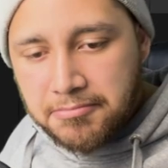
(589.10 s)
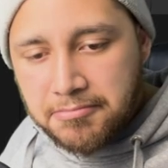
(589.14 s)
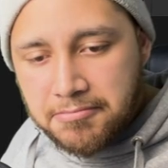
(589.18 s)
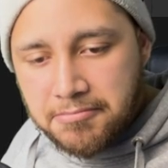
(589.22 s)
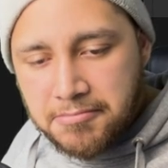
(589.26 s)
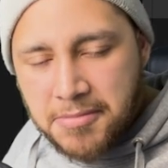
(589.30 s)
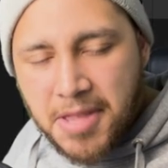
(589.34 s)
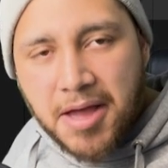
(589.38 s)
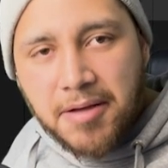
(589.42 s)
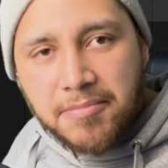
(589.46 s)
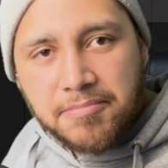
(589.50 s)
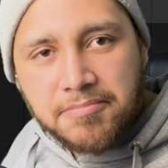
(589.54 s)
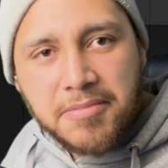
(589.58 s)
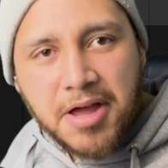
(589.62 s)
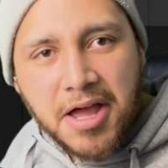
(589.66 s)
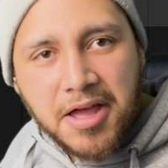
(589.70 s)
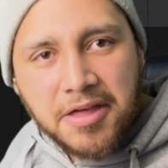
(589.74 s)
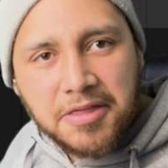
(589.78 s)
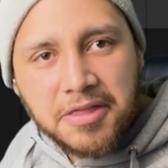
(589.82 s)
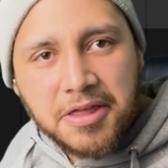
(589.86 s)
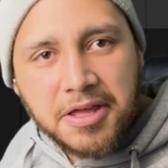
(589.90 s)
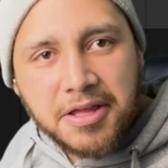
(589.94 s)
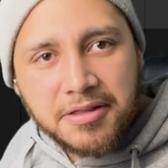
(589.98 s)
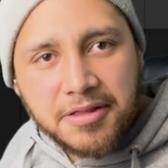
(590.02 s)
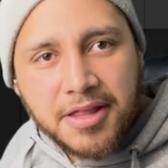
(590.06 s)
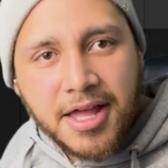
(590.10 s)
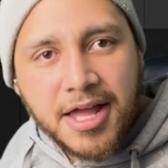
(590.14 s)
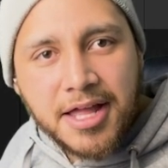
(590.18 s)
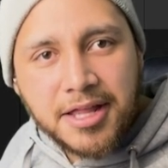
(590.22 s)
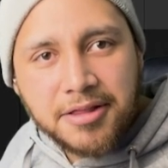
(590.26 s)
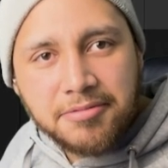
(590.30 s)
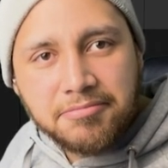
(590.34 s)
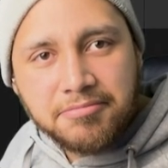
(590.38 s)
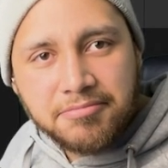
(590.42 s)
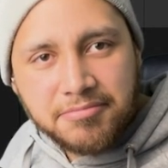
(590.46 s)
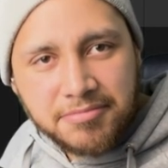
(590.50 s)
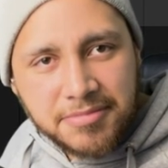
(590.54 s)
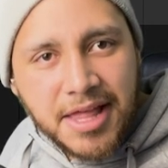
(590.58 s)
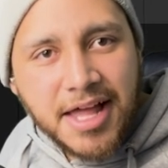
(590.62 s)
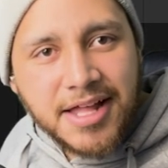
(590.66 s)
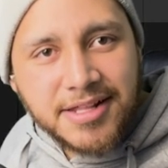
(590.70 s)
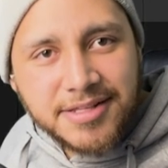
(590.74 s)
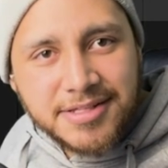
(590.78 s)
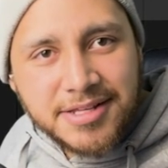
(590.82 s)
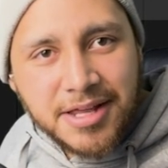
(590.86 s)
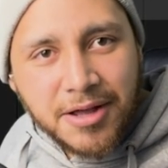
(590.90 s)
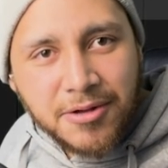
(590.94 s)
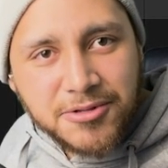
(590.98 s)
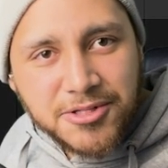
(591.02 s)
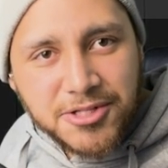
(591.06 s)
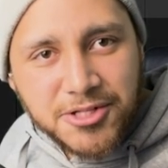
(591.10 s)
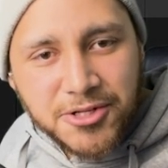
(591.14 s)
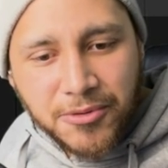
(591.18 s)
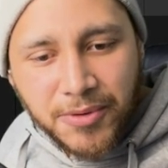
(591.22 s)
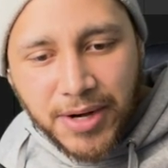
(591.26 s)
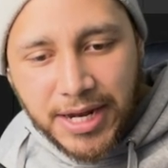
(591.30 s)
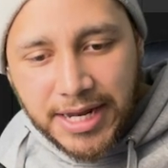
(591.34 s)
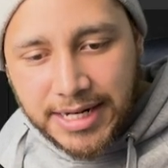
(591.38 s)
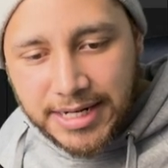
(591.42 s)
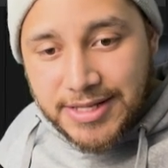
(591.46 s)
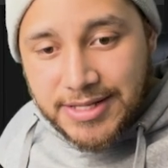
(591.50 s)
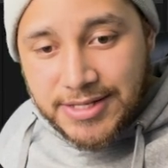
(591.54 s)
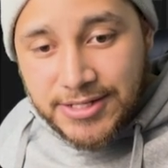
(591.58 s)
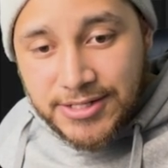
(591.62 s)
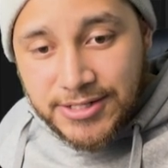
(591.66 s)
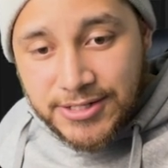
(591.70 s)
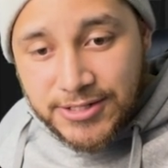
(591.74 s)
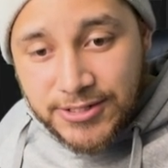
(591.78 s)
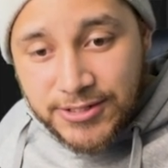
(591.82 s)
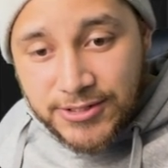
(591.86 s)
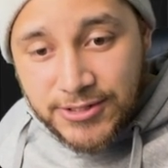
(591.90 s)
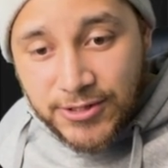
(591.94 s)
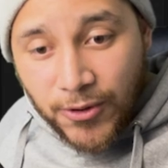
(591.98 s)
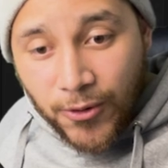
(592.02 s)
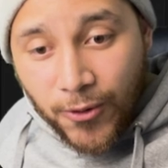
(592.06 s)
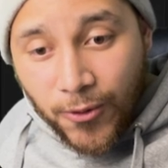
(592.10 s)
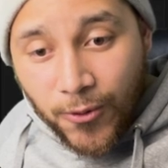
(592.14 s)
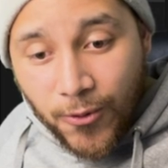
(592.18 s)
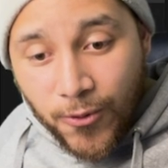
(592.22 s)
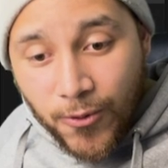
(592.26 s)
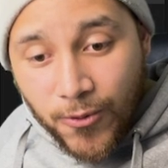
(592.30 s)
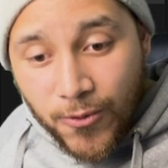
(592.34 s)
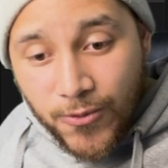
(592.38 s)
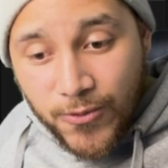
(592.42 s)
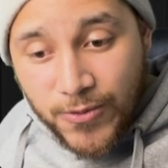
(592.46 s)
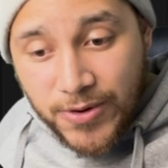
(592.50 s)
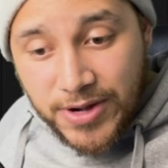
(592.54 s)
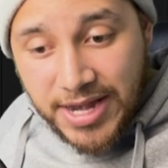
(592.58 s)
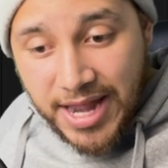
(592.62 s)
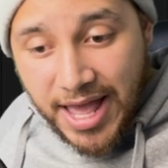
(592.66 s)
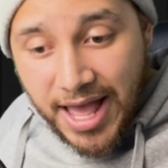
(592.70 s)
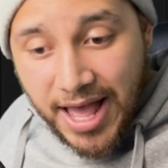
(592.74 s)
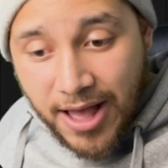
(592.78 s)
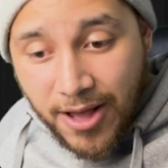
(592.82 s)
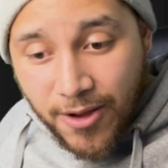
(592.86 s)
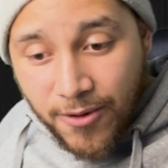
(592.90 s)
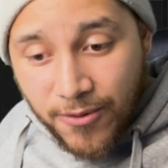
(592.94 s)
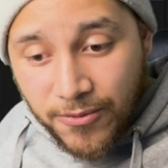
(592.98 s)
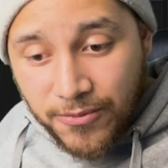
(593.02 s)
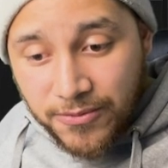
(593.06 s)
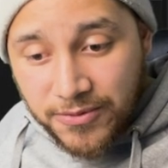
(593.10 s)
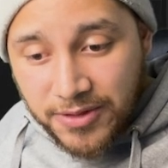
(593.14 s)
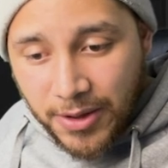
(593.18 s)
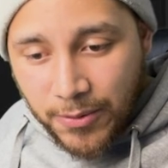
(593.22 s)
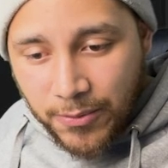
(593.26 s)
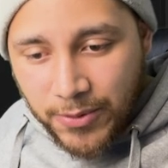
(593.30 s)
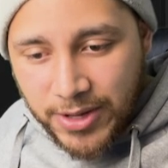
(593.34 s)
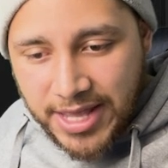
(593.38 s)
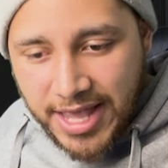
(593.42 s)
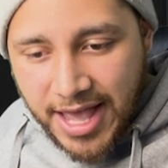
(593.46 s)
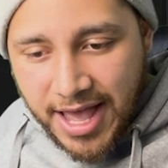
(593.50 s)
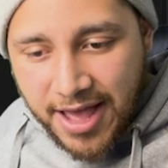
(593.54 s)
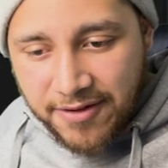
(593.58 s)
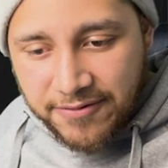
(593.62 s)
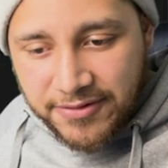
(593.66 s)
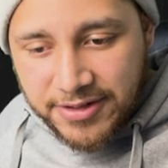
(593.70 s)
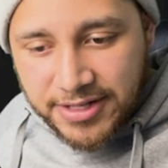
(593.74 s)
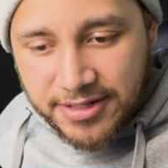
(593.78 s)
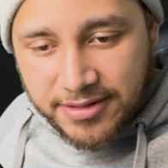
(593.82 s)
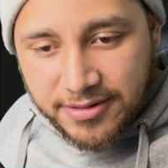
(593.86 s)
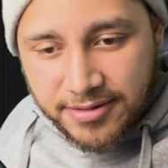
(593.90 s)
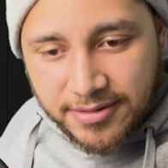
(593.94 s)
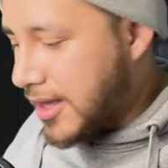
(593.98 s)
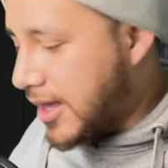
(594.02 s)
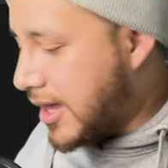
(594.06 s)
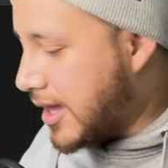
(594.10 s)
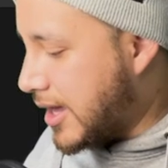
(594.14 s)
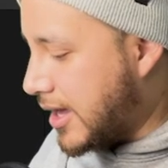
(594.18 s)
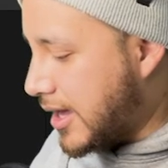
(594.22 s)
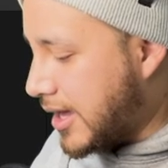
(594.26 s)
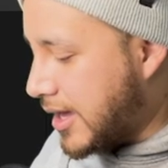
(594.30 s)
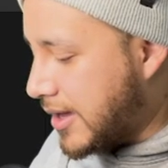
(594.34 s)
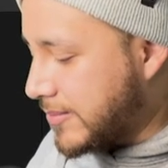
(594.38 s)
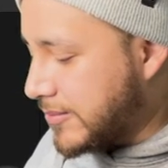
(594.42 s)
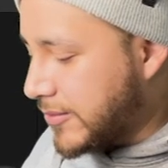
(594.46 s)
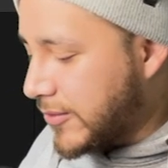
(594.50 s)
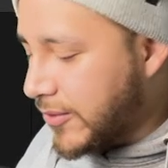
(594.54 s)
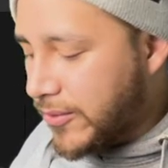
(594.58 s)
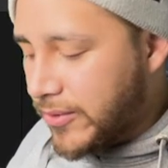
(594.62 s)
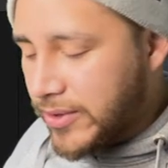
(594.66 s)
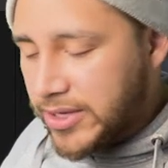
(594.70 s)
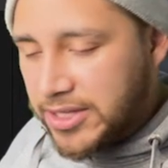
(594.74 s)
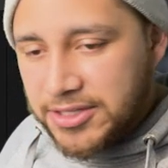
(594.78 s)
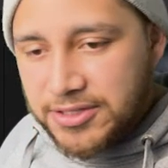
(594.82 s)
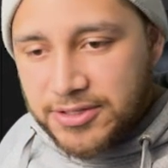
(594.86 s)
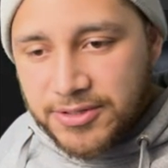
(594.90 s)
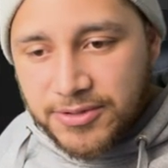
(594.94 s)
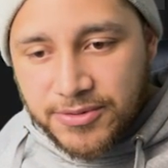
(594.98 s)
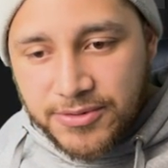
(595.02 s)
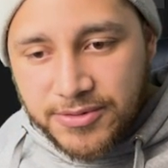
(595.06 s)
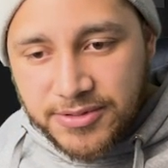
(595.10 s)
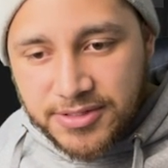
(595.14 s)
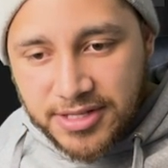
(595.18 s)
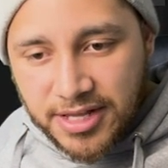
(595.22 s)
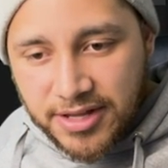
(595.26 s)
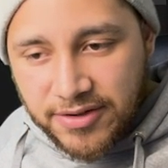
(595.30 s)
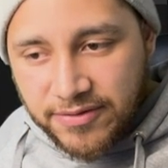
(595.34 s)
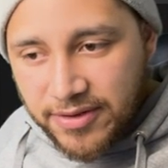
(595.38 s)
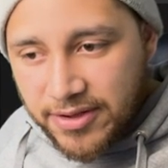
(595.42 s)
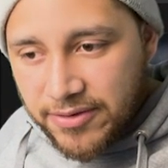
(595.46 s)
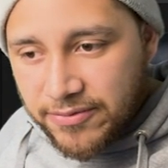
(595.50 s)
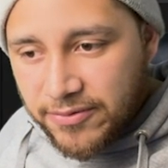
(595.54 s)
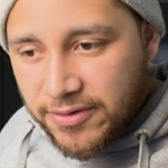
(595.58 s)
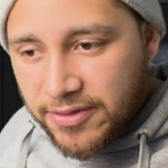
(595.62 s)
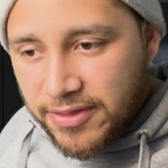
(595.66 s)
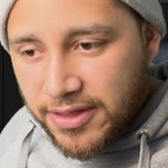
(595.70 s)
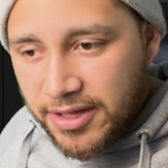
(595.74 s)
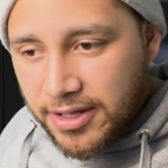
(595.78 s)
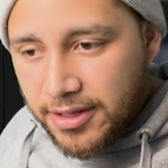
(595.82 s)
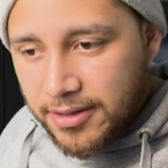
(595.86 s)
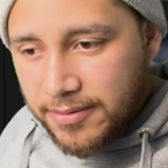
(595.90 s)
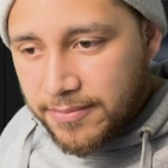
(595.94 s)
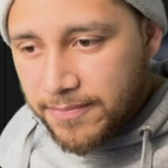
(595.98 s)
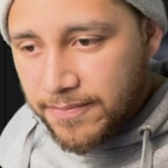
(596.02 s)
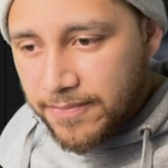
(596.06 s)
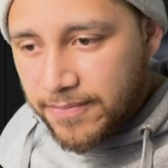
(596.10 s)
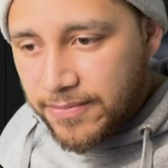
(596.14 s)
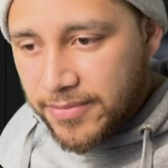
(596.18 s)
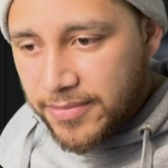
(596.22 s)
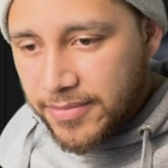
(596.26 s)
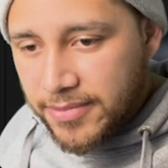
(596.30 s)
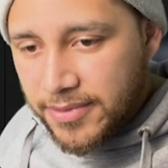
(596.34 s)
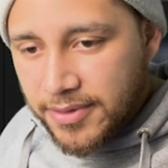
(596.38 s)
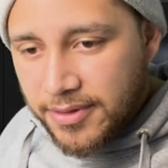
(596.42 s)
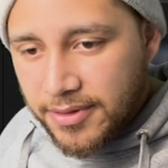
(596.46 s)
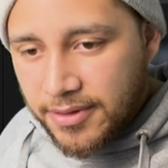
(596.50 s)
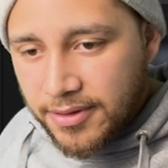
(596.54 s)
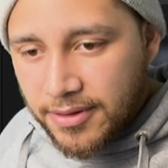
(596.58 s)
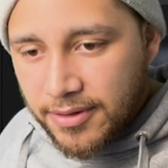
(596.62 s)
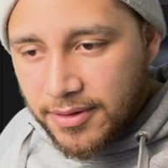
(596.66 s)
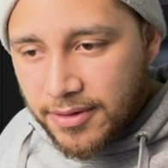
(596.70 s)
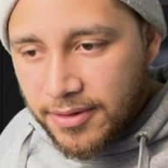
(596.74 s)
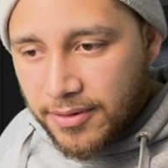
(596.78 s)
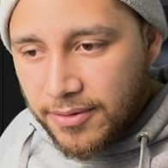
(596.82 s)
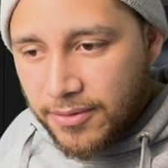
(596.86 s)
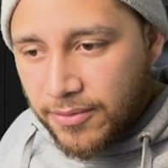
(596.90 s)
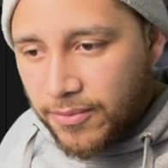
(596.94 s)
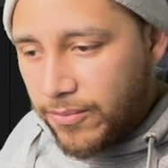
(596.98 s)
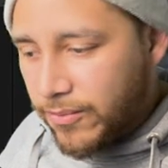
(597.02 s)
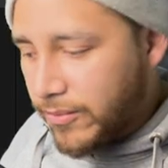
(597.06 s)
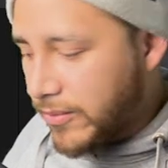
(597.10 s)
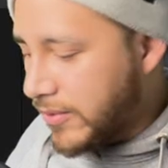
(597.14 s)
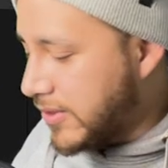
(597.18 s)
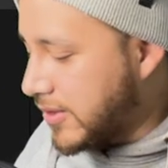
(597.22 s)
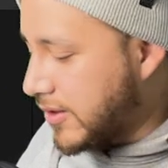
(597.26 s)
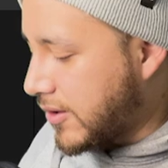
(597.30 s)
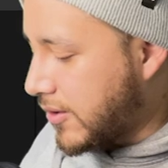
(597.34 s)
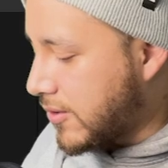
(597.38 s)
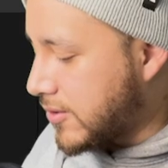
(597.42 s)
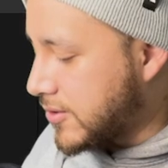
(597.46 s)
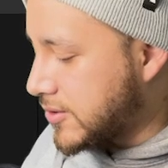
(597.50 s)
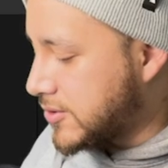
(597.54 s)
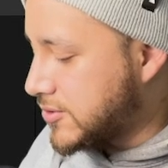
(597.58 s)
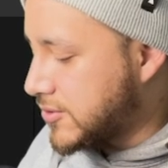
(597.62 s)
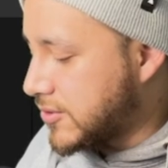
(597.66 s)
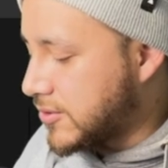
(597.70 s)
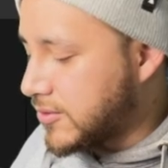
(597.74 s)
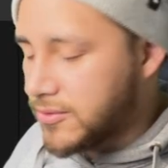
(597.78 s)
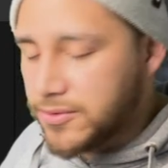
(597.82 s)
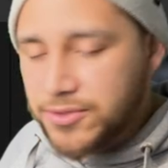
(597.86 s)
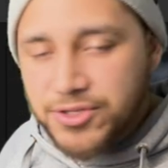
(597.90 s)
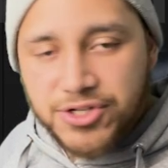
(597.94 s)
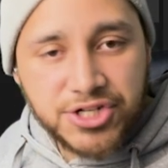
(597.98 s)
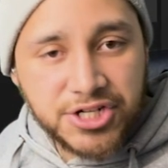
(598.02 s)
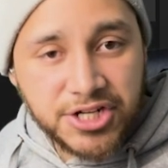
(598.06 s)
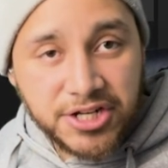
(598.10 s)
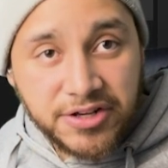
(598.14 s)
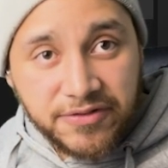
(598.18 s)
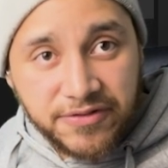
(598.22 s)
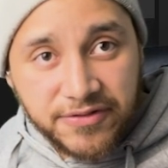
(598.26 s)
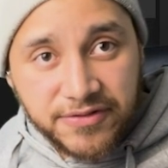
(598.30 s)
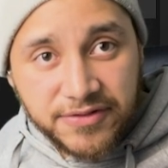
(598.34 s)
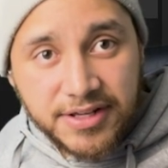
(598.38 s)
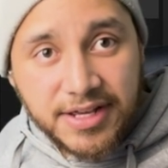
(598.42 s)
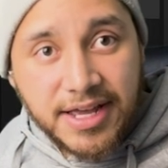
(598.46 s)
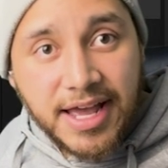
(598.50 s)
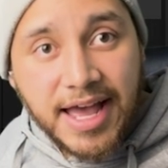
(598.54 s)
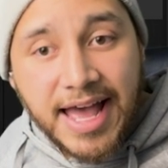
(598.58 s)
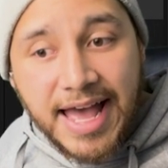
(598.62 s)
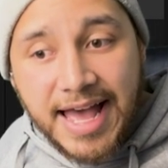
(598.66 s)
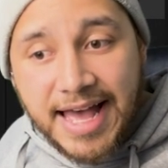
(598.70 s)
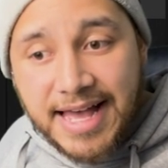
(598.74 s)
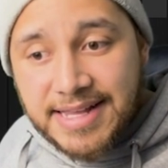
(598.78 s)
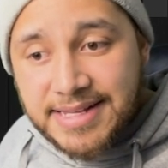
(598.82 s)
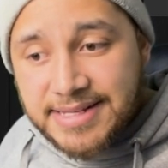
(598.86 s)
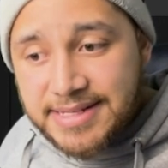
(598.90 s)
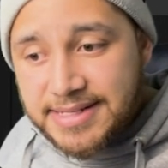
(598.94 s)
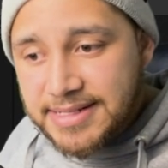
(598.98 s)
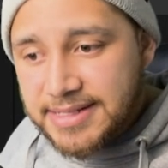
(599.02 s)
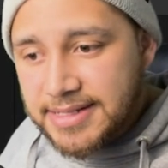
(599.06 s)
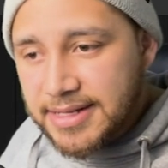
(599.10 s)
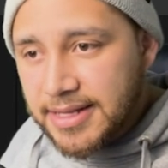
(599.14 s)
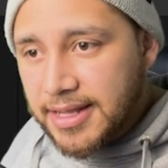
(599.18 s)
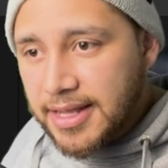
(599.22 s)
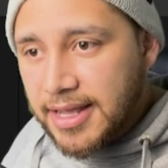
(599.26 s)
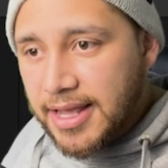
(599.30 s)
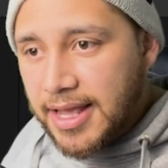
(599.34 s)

Yeah, I think that sounds great. So now that we have it, I'm going to save everything with Ctrl-Shift-S.